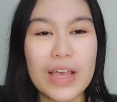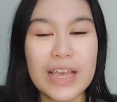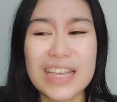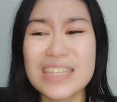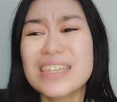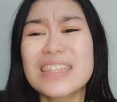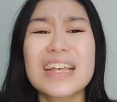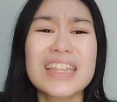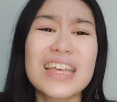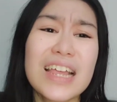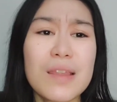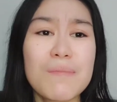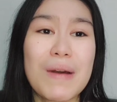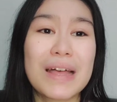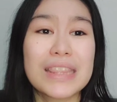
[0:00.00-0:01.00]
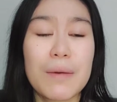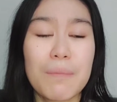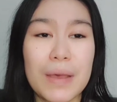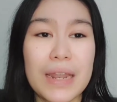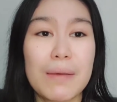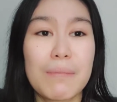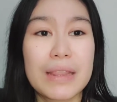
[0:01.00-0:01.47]
Kasi technically, batang
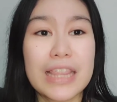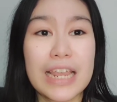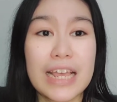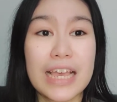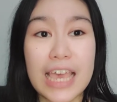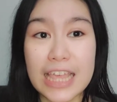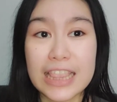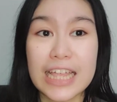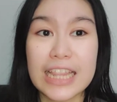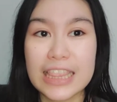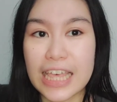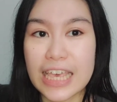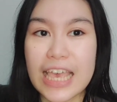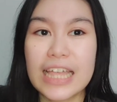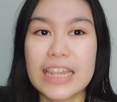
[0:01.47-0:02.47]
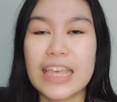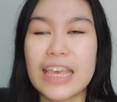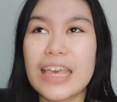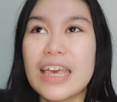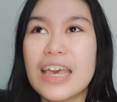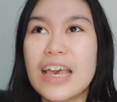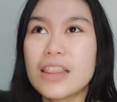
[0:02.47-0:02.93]
pa naman talaga edad na yan eh.
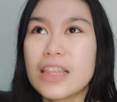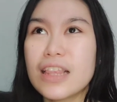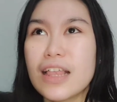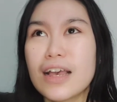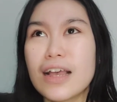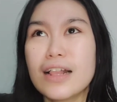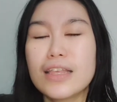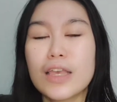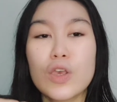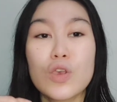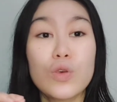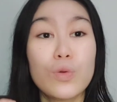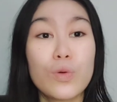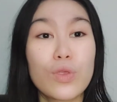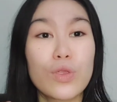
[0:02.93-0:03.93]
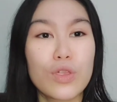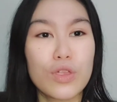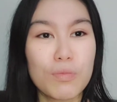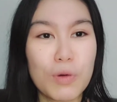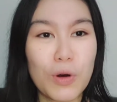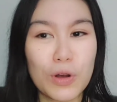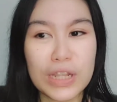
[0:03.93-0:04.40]
Tinanggal niya yung youth
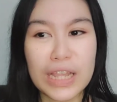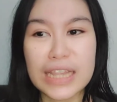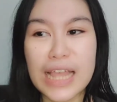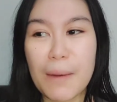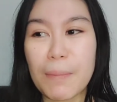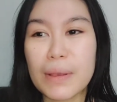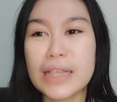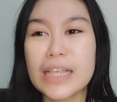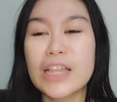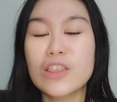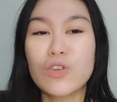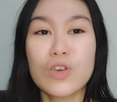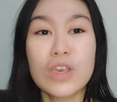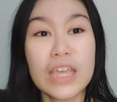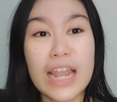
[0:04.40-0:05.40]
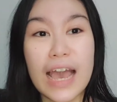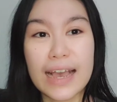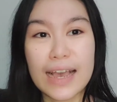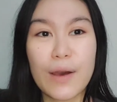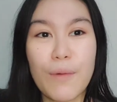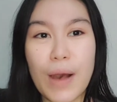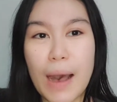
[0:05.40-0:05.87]
mo na dapat ganito yung
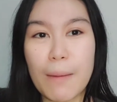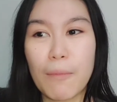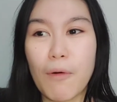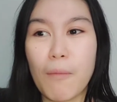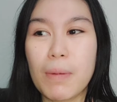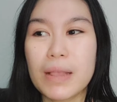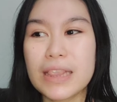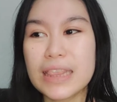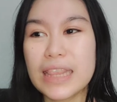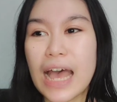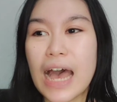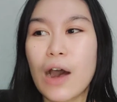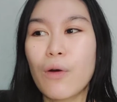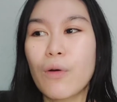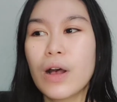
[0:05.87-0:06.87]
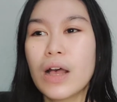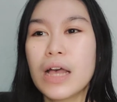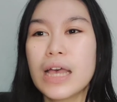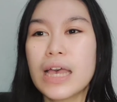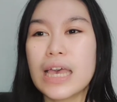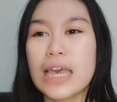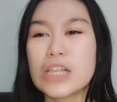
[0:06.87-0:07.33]
ginagawa mo, but now,
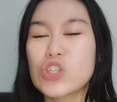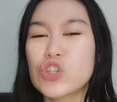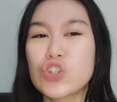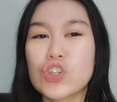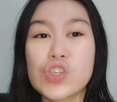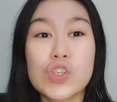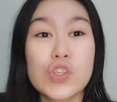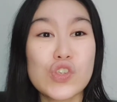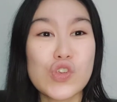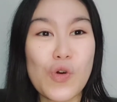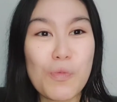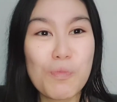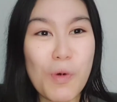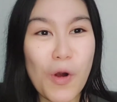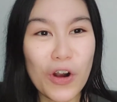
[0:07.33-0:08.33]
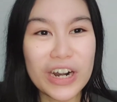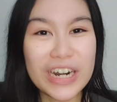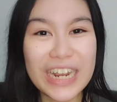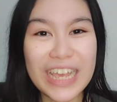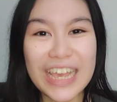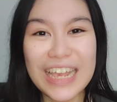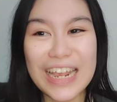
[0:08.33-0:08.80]
it's just so
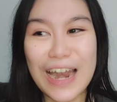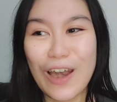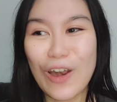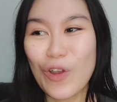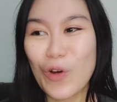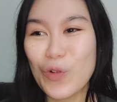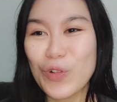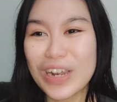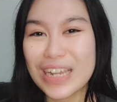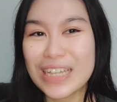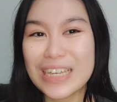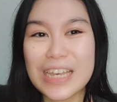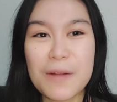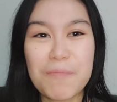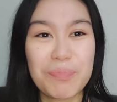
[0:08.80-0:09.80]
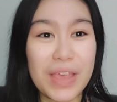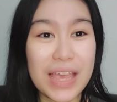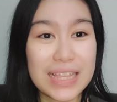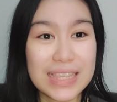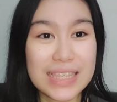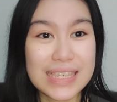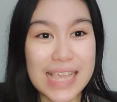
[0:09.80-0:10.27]
boring, lonely,
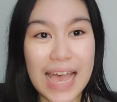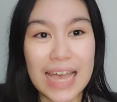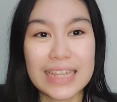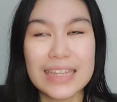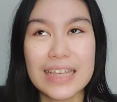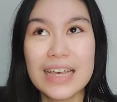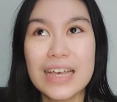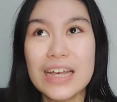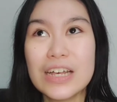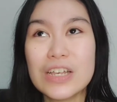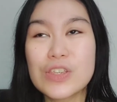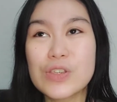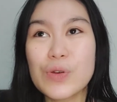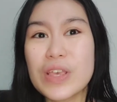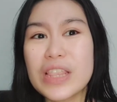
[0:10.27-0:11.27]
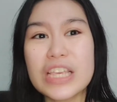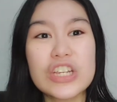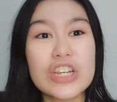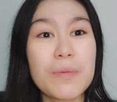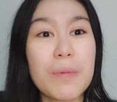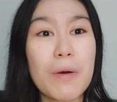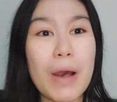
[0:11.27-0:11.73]
and sad. So, hindi
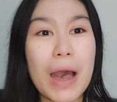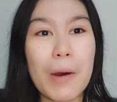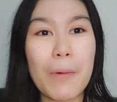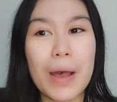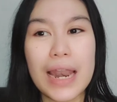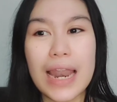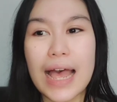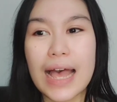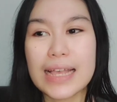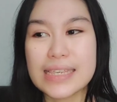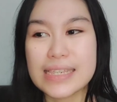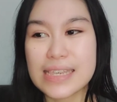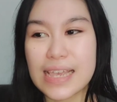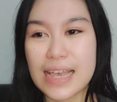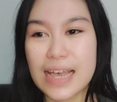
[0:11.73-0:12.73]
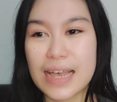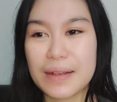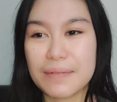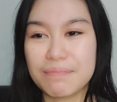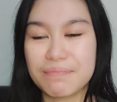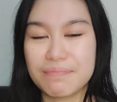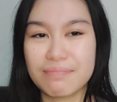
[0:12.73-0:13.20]
siya mawawala sa
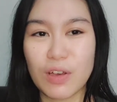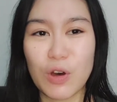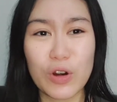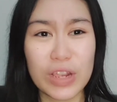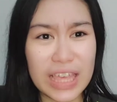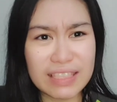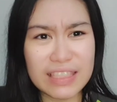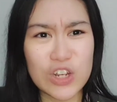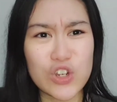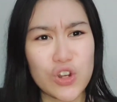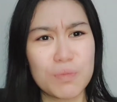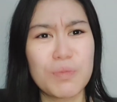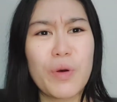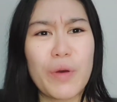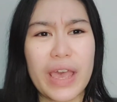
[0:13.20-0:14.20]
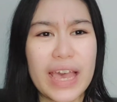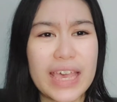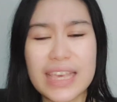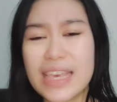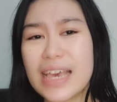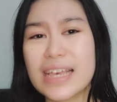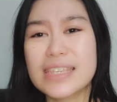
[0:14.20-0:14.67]
orientasyon mo eh, I
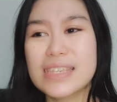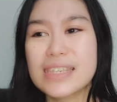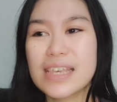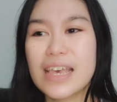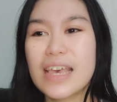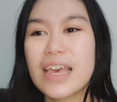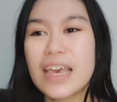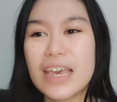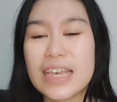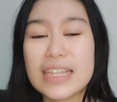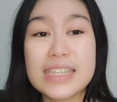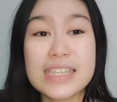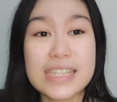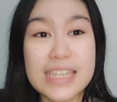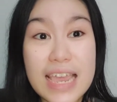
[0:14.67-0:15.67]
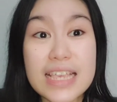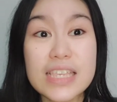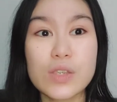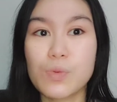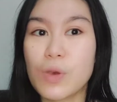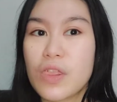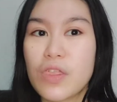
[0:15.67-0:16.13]
guess. It
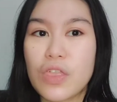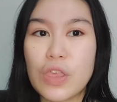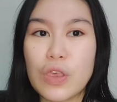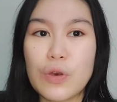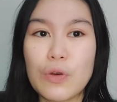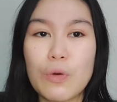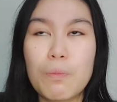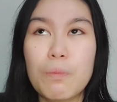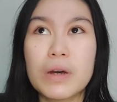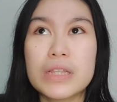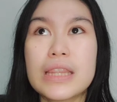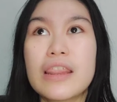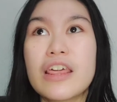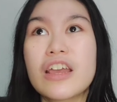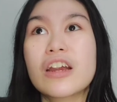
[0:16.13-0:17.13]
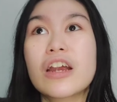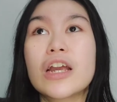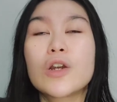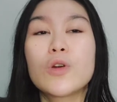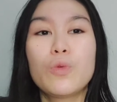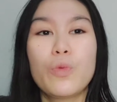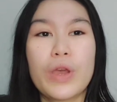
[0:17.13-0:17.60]
stays with you, but there
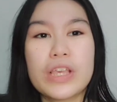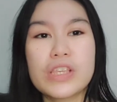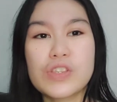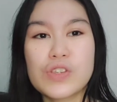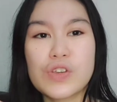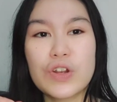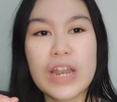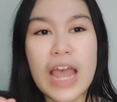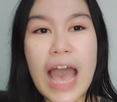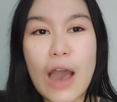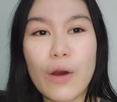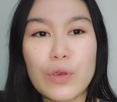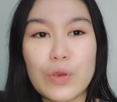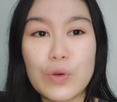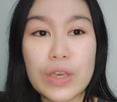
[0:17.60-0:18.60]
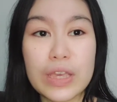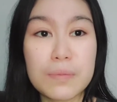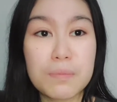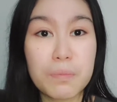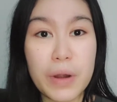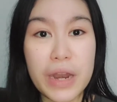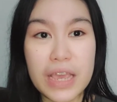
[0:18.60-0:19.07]
are ways on how you can
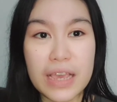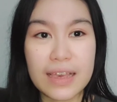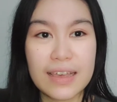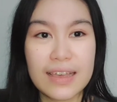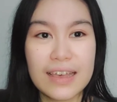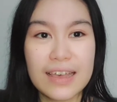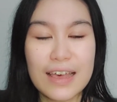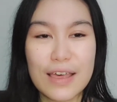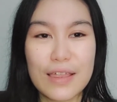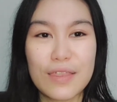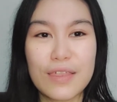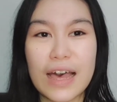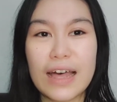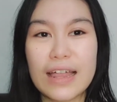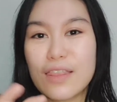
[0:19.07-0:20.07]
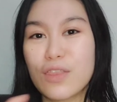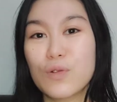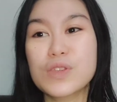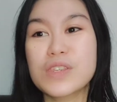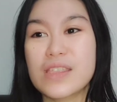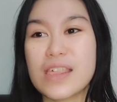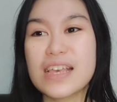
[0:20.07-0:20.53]
break
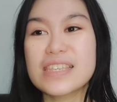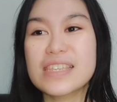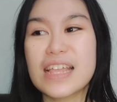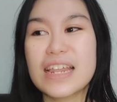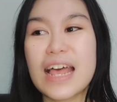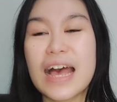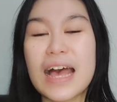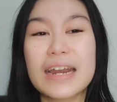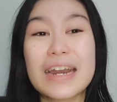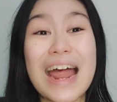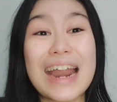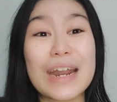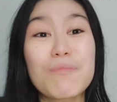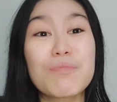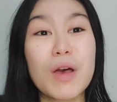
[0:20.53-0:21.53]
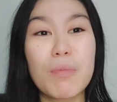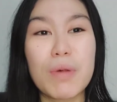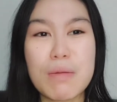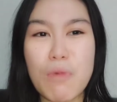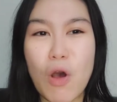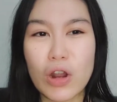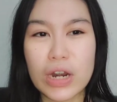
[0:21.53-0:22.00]
those things na
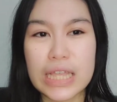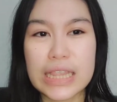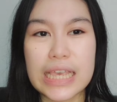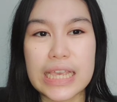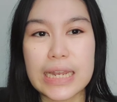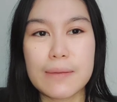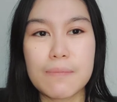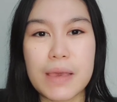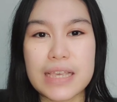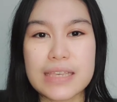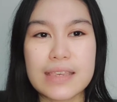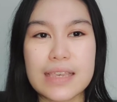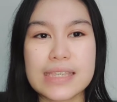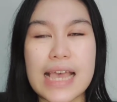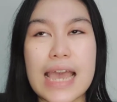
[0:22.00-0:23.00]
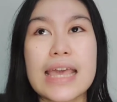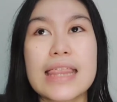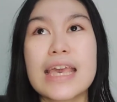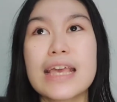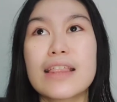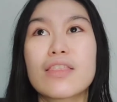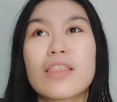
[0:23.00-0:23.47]
nararamdaman mo on a daily basis. I
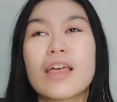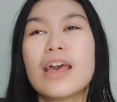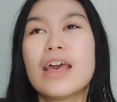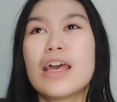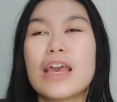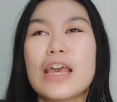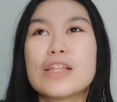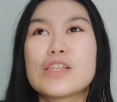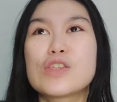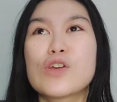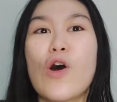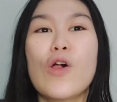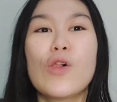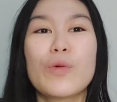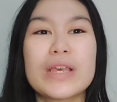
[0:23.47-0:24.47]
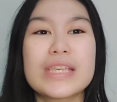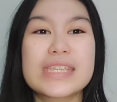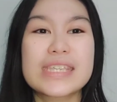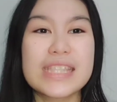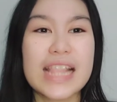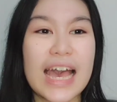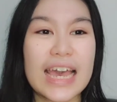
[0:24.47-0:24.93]
think it's
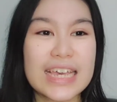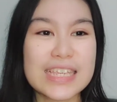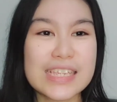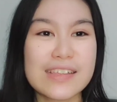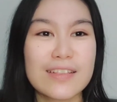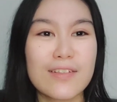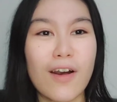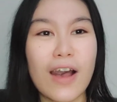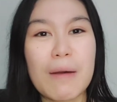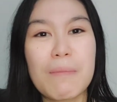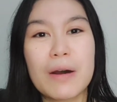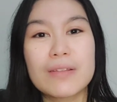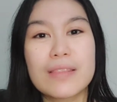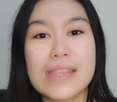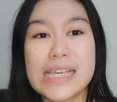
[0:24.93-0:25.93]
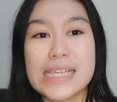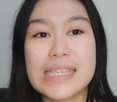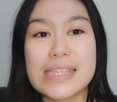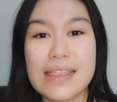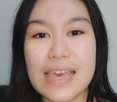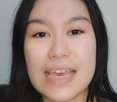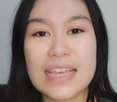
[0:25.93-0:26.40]
always nice to talk about
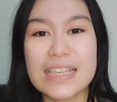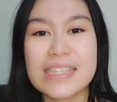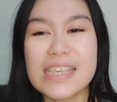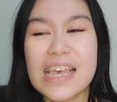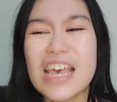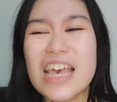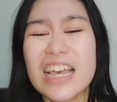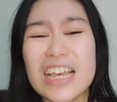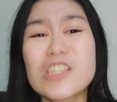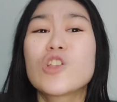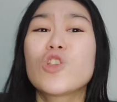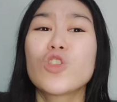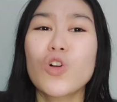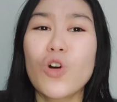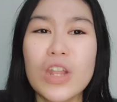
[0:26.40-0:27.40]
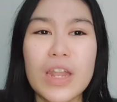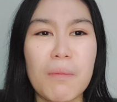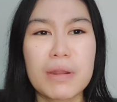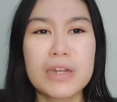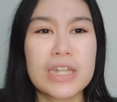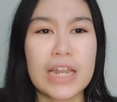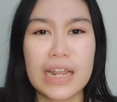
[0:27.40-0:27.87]
these things kasi totoo
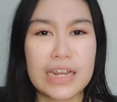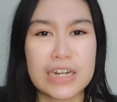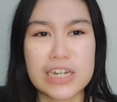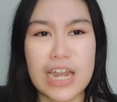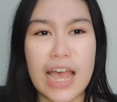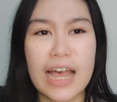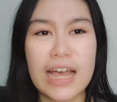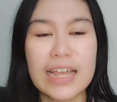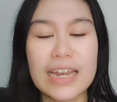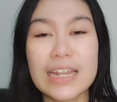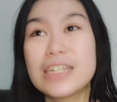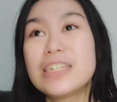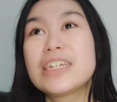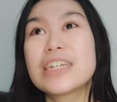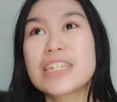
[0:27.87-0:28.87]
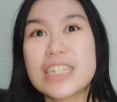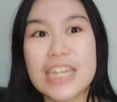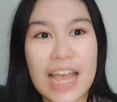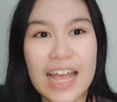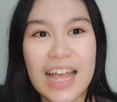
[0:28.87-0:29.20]
naman talaga siya. Legit siya.